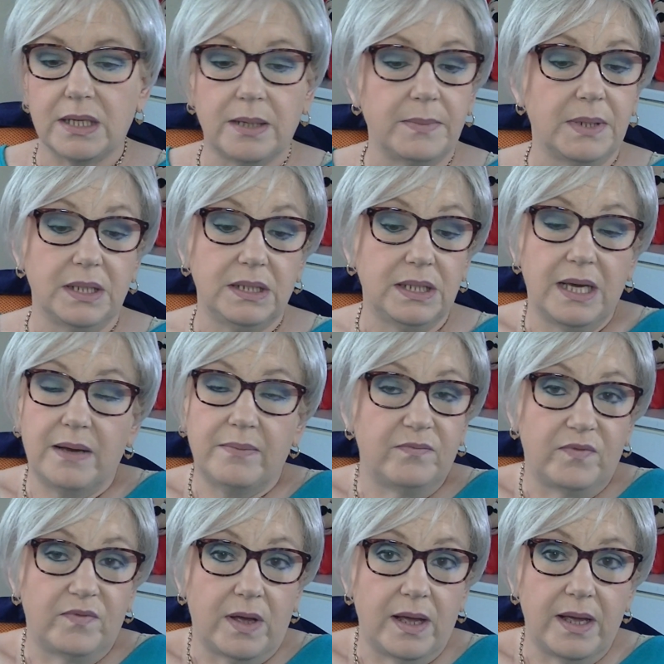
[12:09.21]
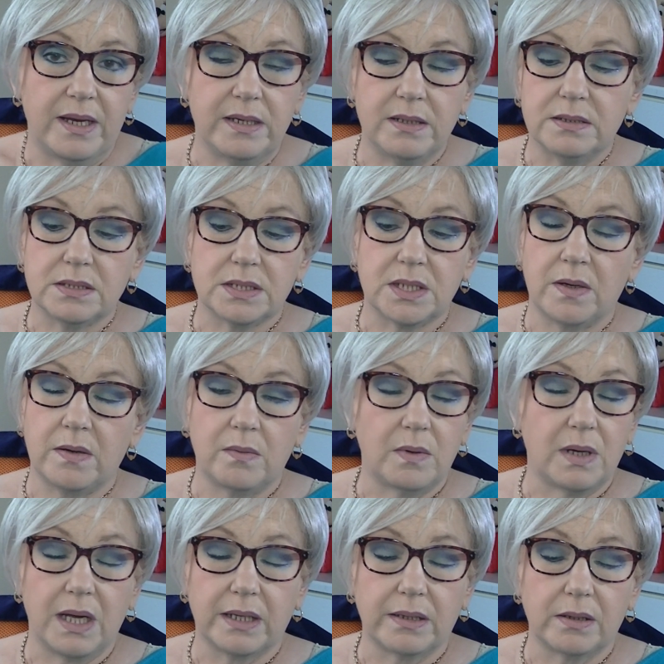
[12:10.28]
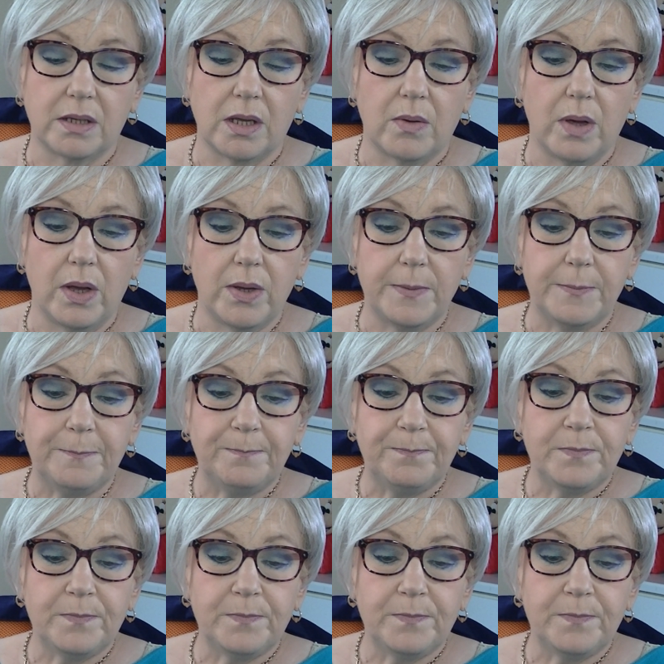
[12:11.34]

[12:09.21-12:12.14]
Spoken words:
And I'm like, yeah, I'm fine, so I could go home.